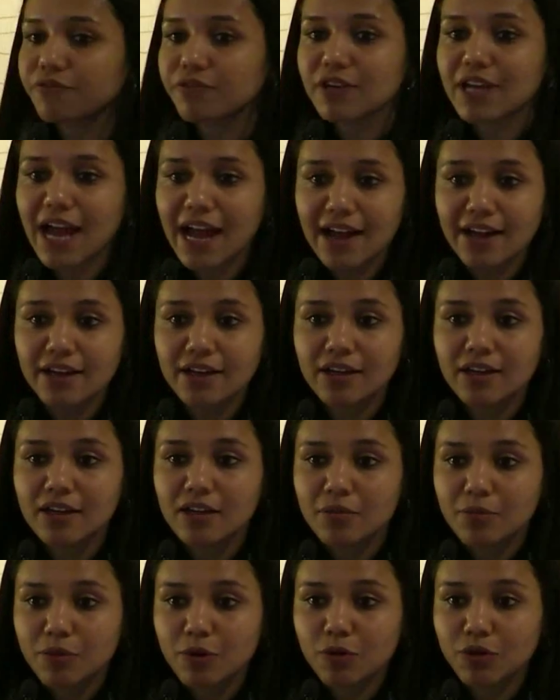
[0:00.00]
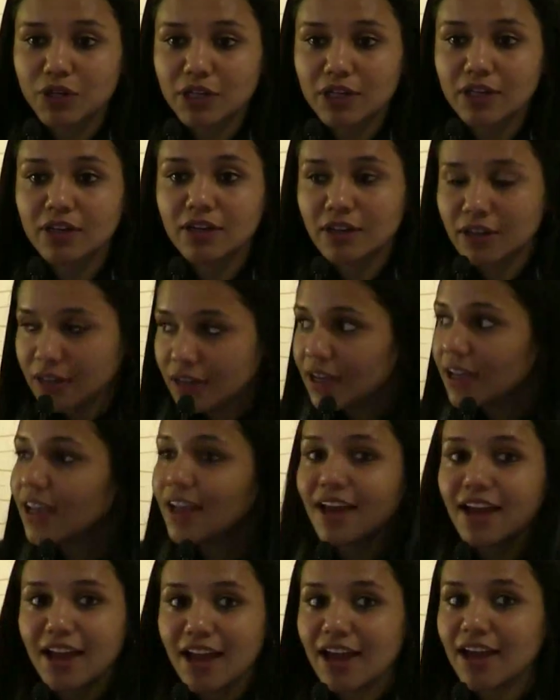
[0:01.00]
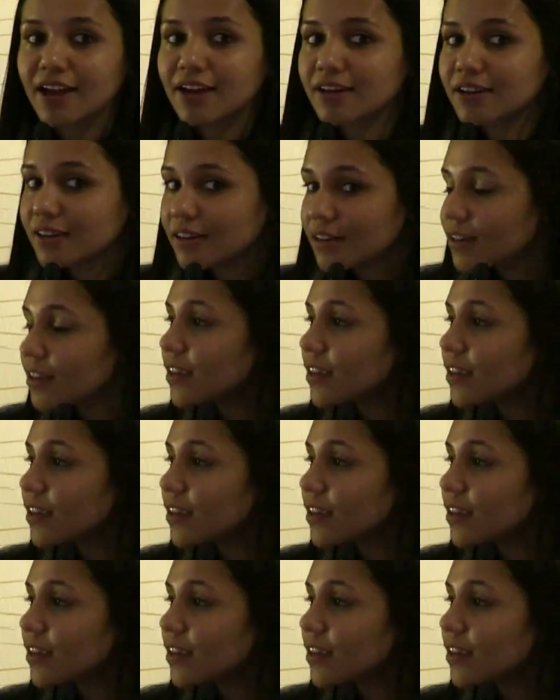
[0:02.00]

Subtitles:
GAG protein, and